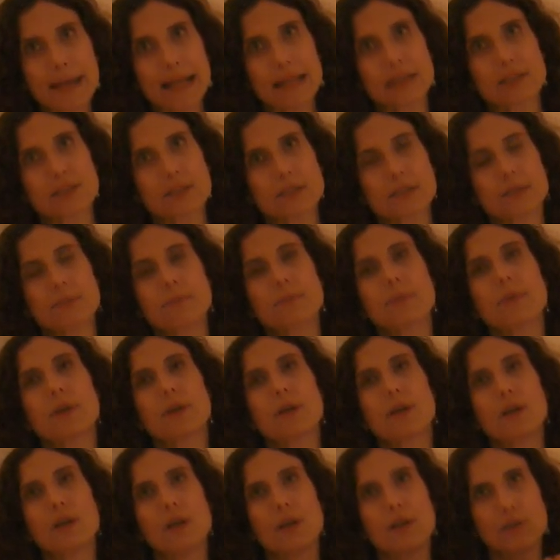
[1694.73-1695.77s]
Belgium
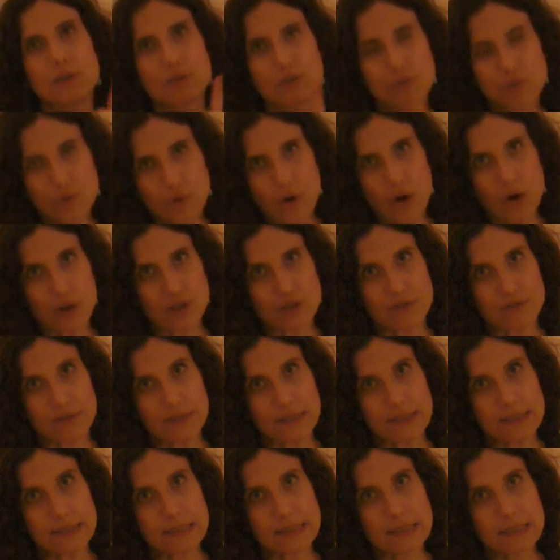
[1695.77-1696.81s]
to
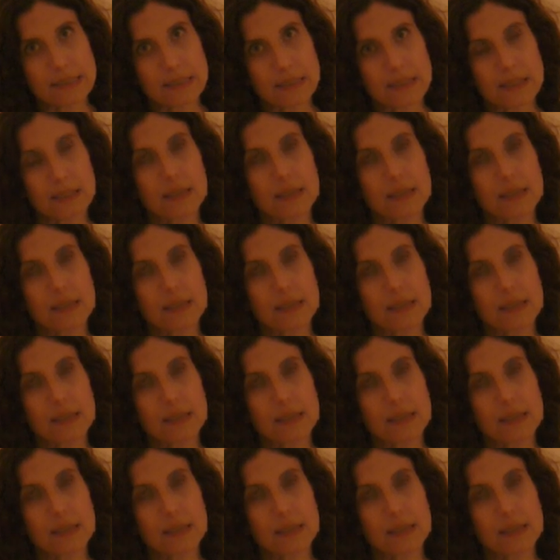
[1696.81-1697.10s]
Auschwitz,